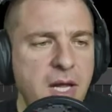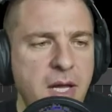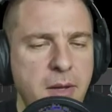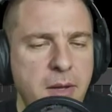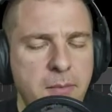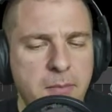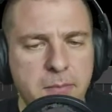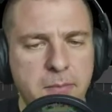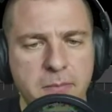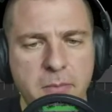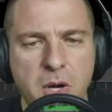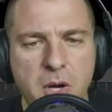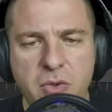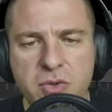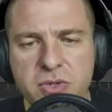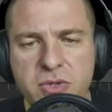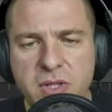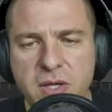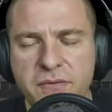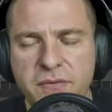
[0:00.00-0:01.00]
Most
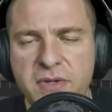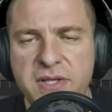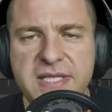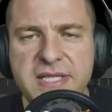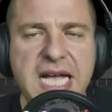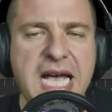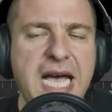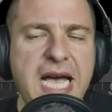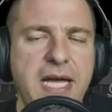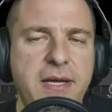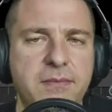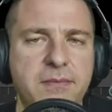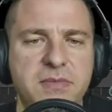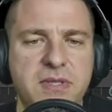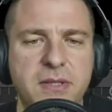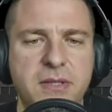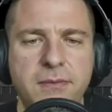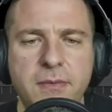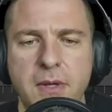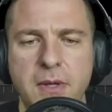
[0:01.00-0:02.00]
of the times,
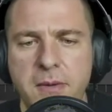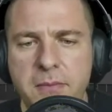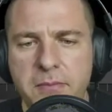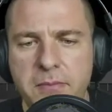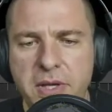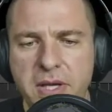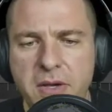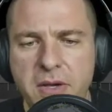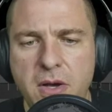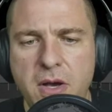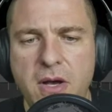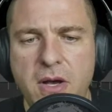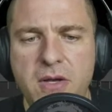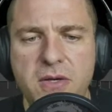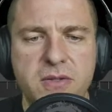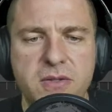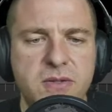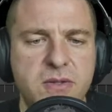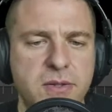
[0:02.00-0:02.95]
because